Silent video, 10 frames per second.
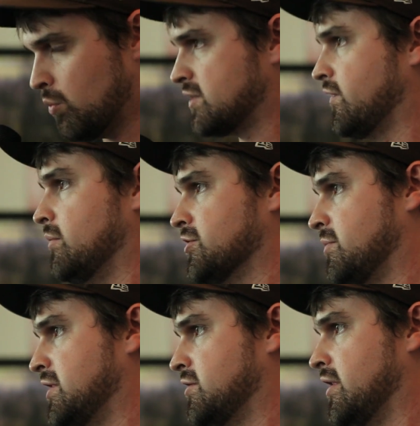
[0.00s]
much for the motion
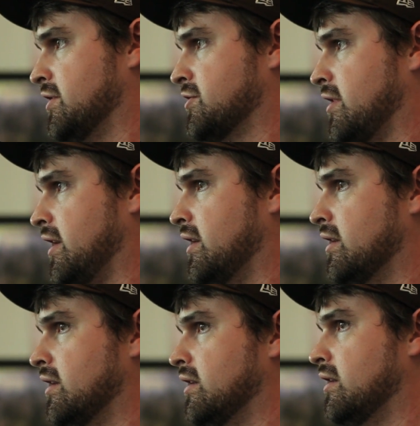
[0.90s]
picture industry,
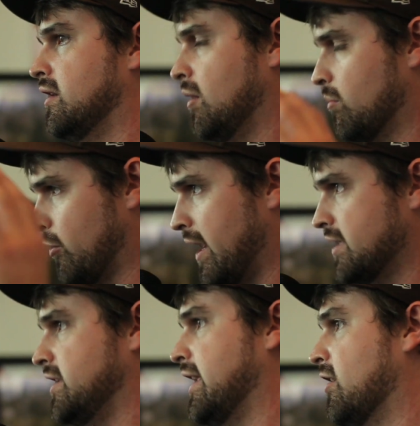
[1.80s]

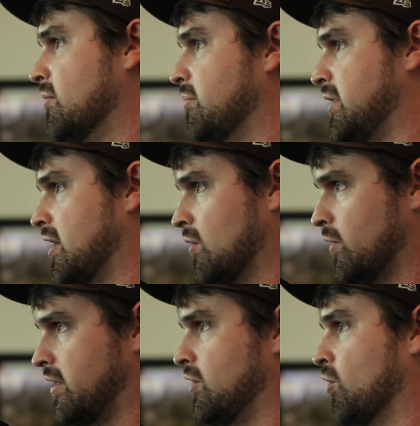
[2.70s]
branching out beyond
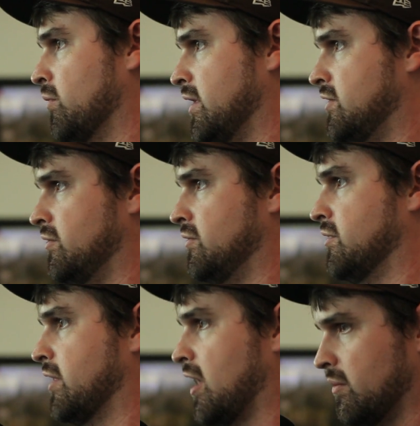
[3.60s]
what they normally do
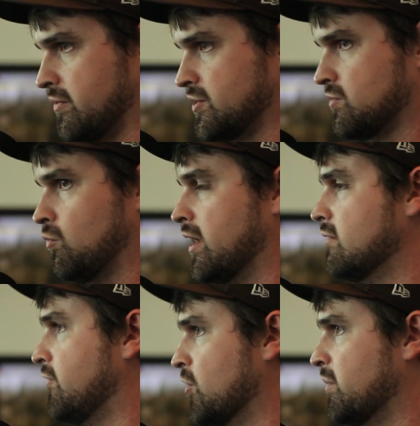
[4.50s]
to accomplish
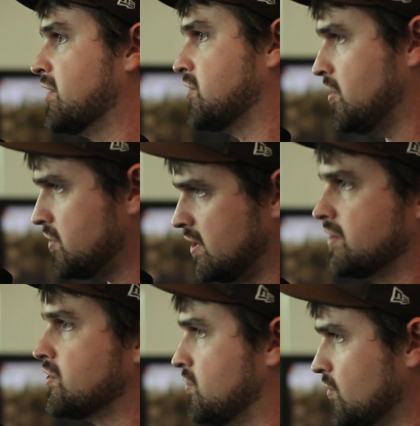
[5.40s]
what filmmakers are using
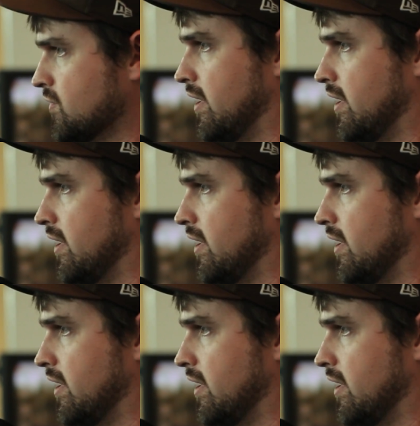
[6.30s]
as their tools